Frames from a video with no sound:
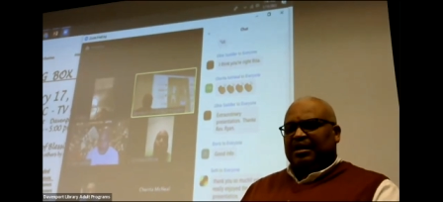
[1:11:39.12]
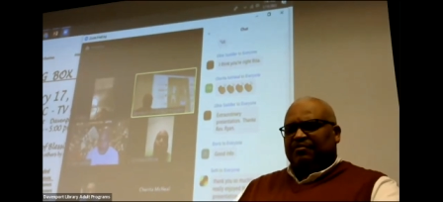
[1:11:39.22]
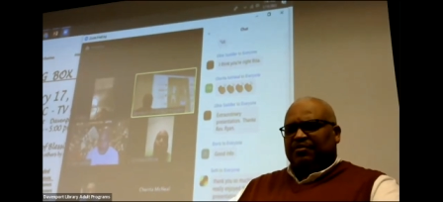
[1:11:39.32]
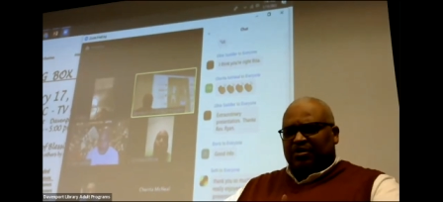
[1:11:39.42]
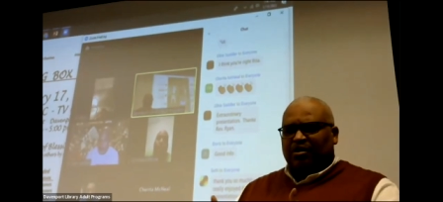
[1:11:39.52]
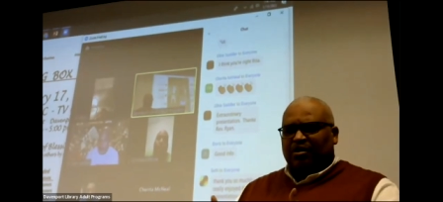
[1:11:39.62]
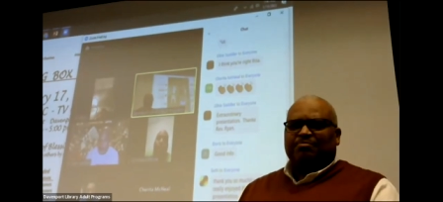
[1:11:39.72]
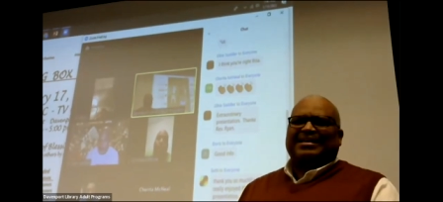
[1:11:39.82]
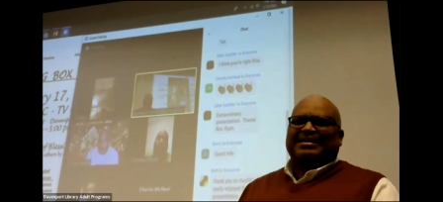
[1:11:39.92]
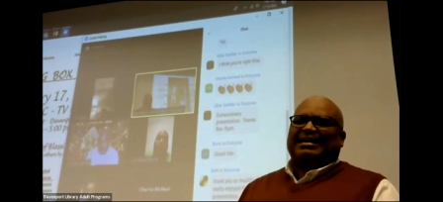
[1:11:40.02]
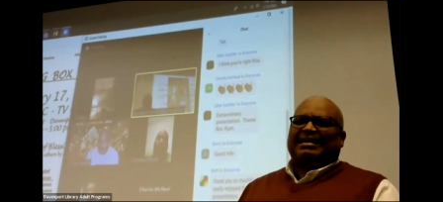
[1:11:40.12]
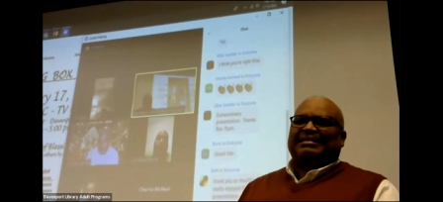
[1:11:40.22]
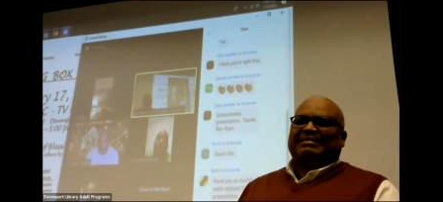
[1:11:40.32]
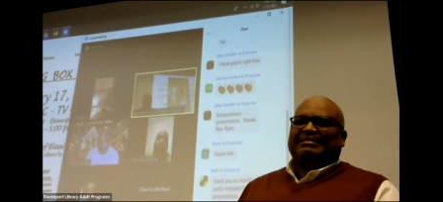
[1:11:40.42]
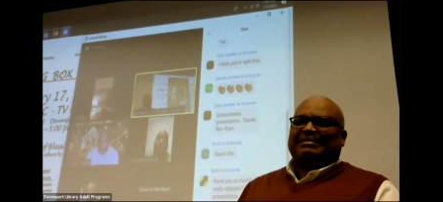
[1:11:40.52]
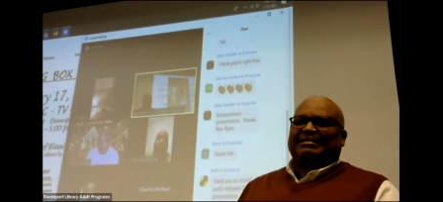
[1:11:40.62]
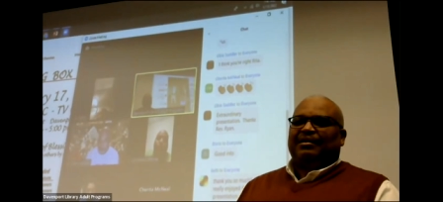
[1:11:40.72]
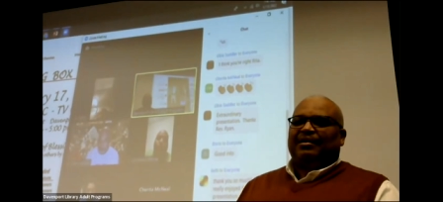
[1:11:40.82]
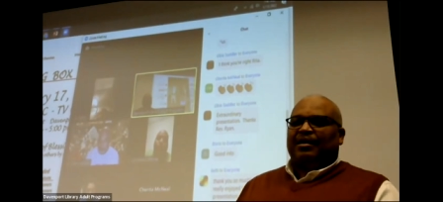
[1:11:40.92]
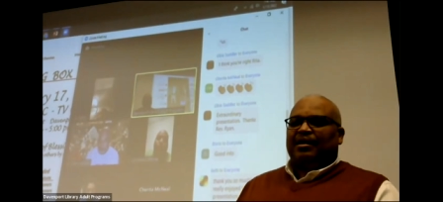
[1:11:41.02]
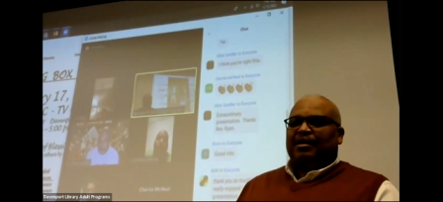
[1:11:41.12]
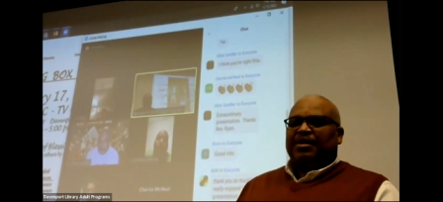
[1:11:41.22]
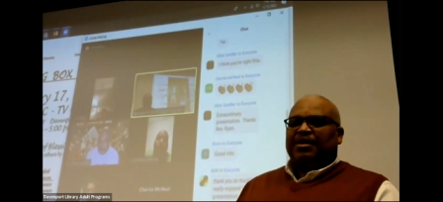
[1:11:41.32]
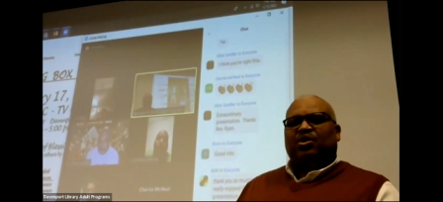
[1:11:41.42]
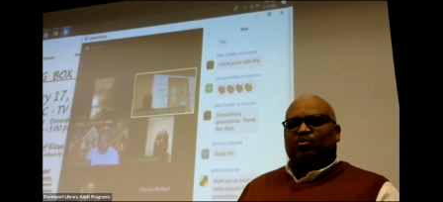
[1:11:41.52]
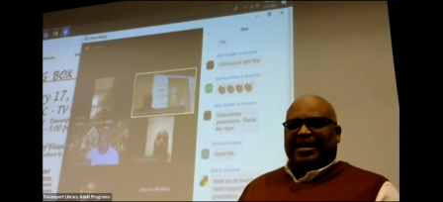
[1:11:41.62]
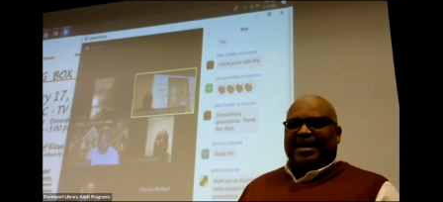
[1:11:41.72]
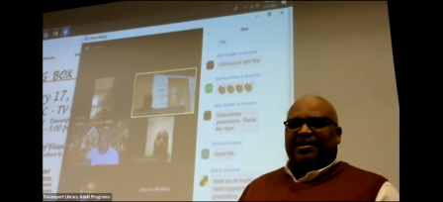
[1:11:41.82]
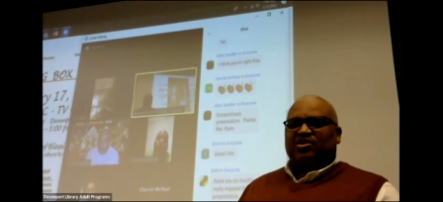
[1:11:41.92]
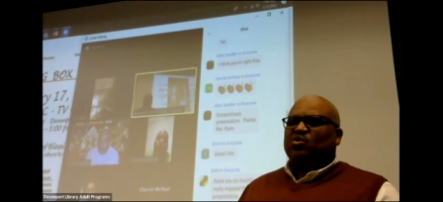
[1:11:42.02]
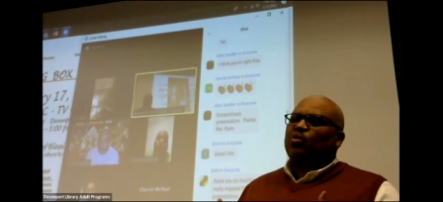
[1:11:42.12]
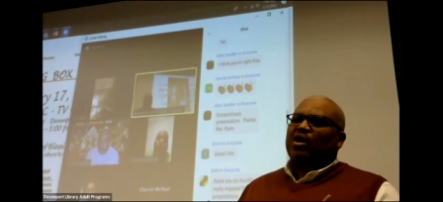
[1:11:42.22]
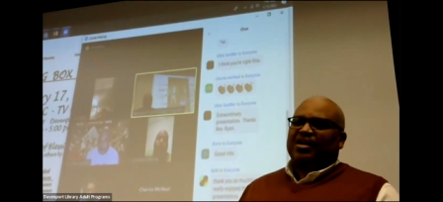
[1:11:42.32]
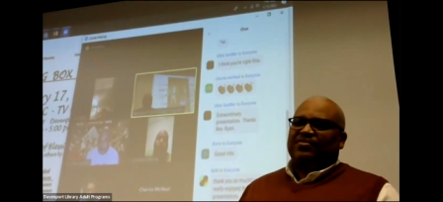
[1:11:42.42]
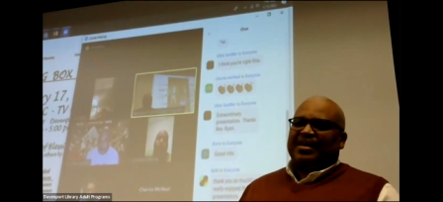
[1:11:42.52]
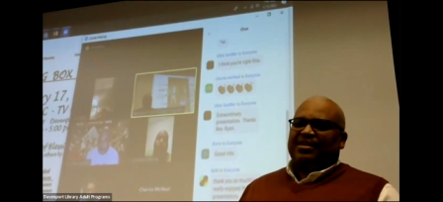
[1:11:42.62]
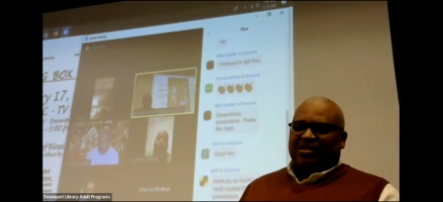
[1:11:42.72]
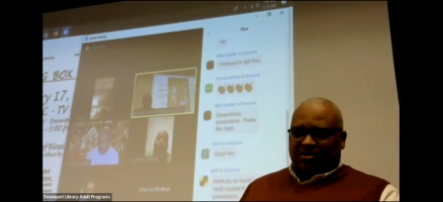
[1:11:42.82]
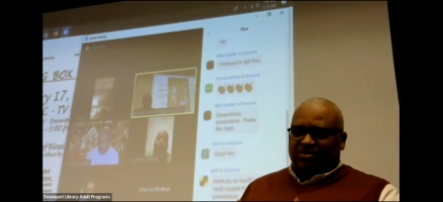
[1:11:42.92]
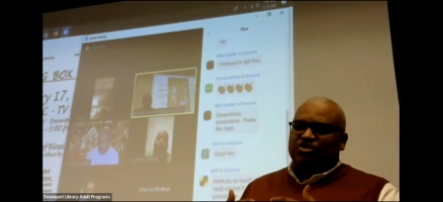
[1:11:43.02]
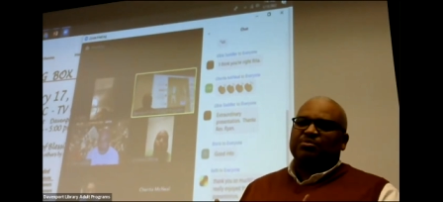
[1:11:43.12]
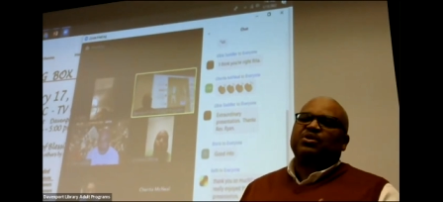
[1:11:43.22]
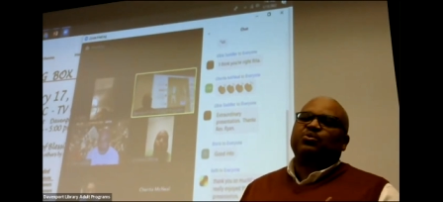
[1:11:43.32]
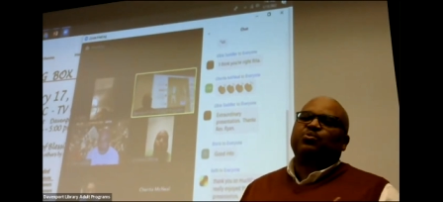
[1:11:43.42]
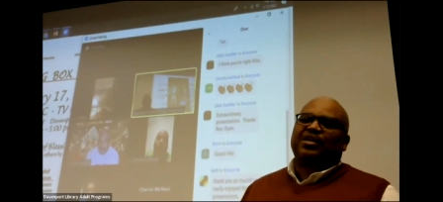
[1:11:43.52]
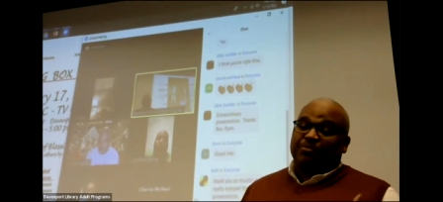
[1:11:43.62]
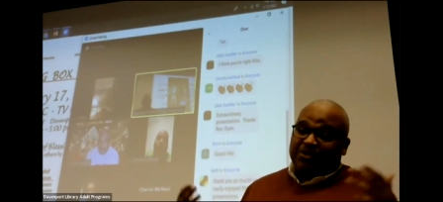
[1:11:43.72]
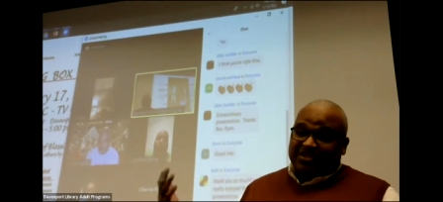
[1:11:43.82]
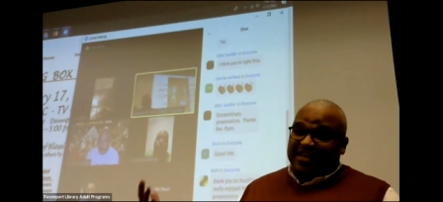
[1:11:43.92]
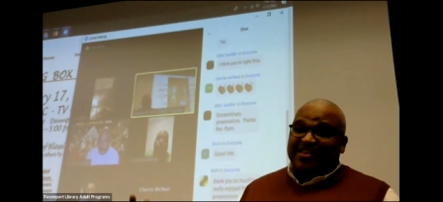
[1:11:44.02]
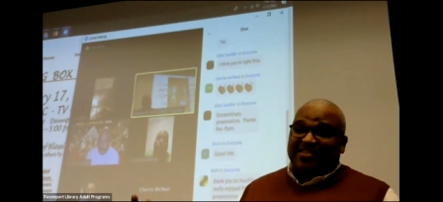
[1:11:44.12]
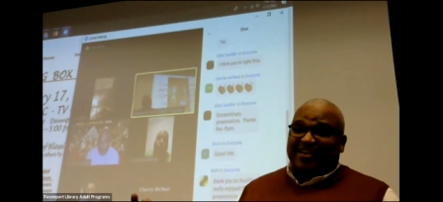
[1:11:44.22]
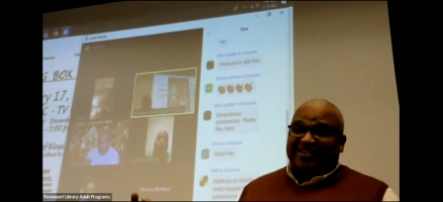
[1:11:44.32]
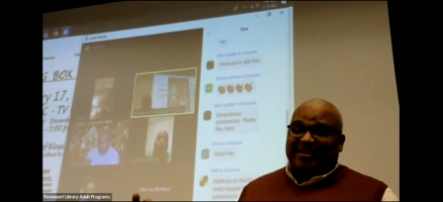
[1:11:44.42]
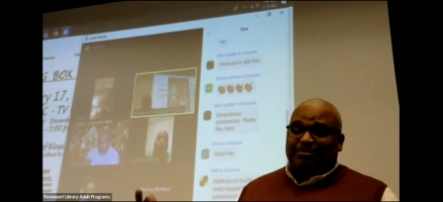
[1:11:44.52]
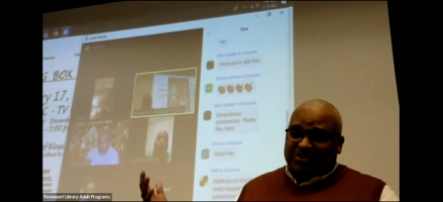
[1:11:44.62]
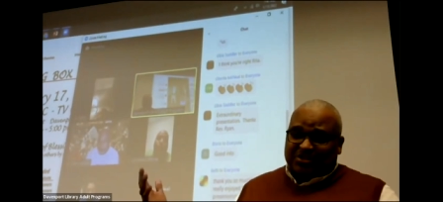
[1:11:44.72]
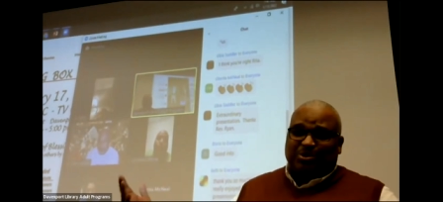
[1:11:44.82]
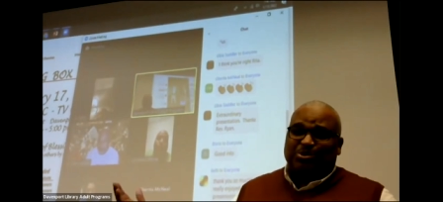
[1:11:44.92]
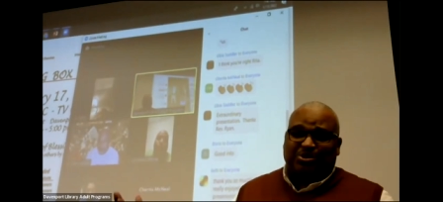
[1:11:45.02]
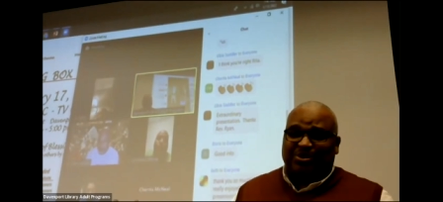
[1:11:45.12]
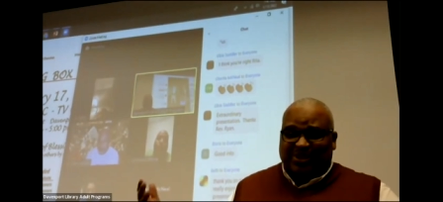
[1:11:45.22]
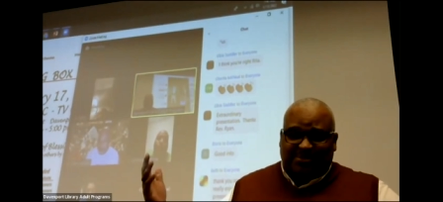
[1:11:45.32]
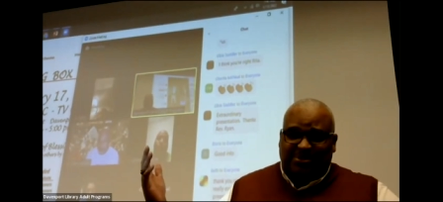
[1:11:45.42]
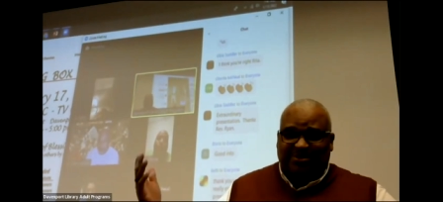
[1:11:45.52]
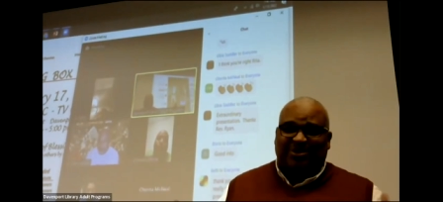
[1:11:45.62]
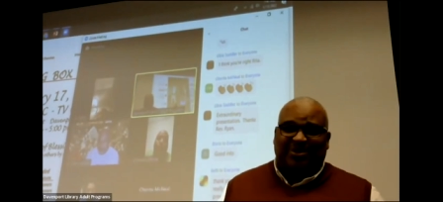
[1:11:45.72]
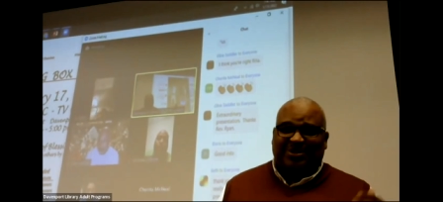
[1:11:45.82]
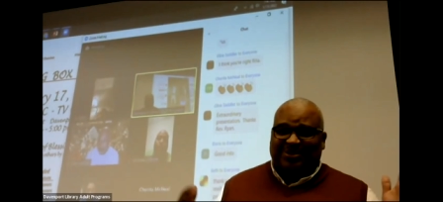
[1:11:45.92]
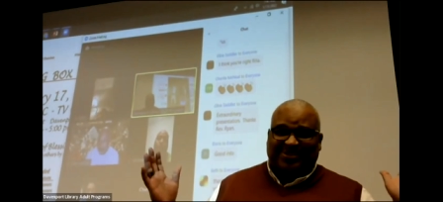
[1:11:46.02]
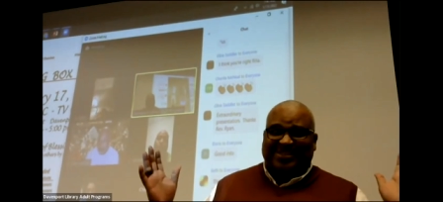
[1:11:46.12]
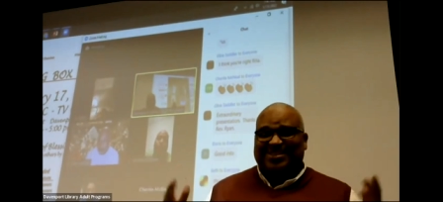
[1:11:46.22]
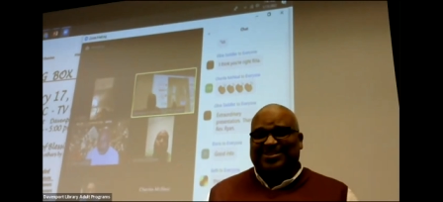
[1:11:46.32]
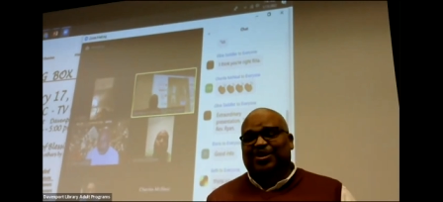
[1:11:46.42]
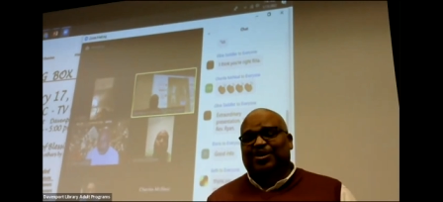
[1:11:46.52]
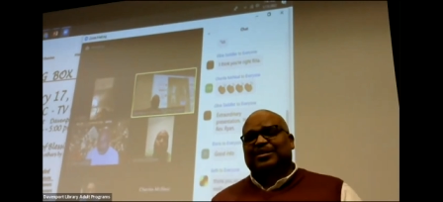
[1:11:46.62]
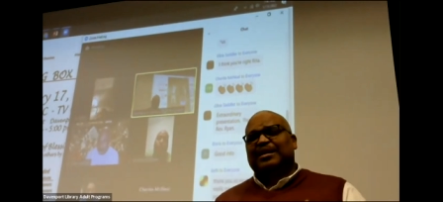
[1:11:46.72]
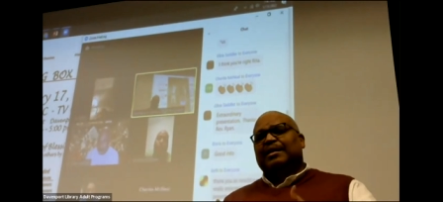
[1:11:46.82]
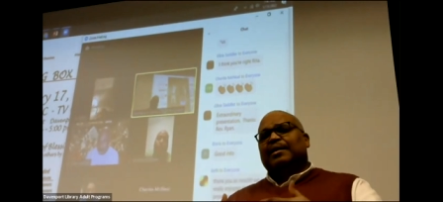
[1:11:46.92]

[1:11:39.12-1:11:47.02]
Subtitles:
Now, if you're called by God and know that, and you walk in that, then you should be willing. We say that, I'm a soldier in the army of the Lord, and sing these songs,